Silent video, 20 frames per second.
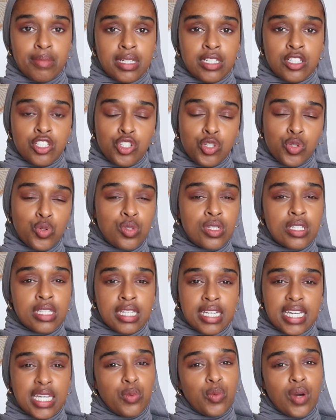means using
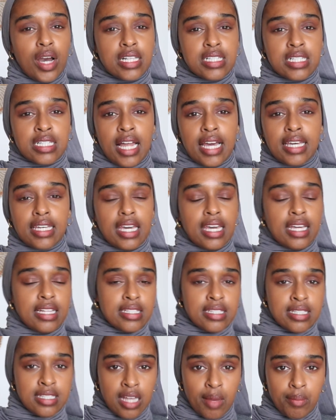keywords like
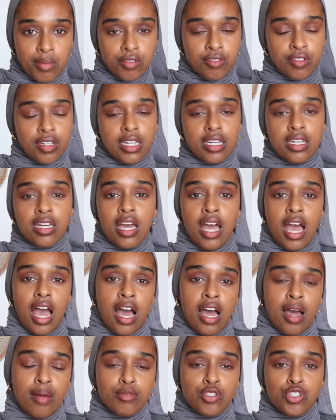in summary,
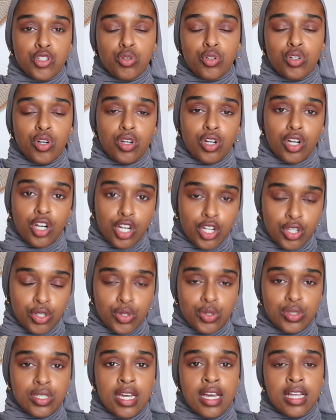to
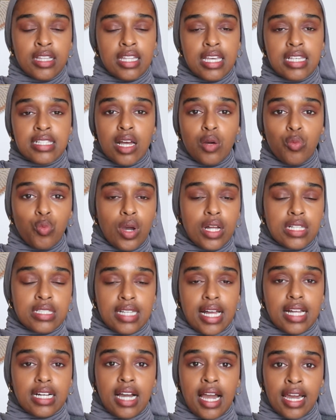conclude. These are words
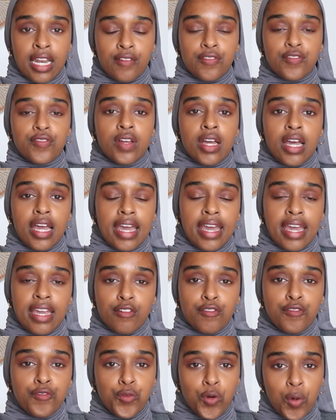that kind of
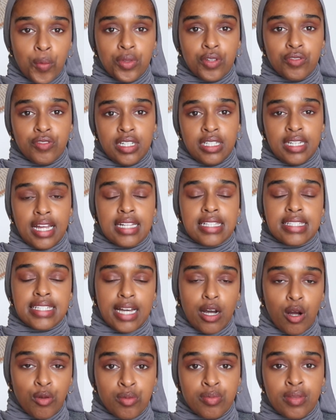inform the reader and
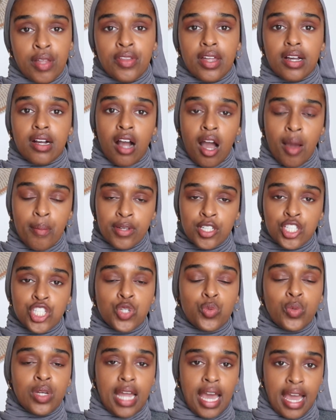tell them that they're coming
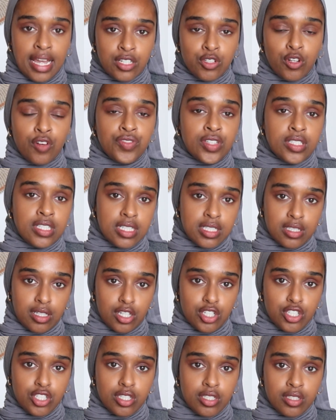to an end of the
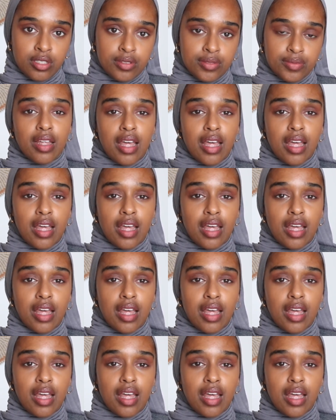discussion.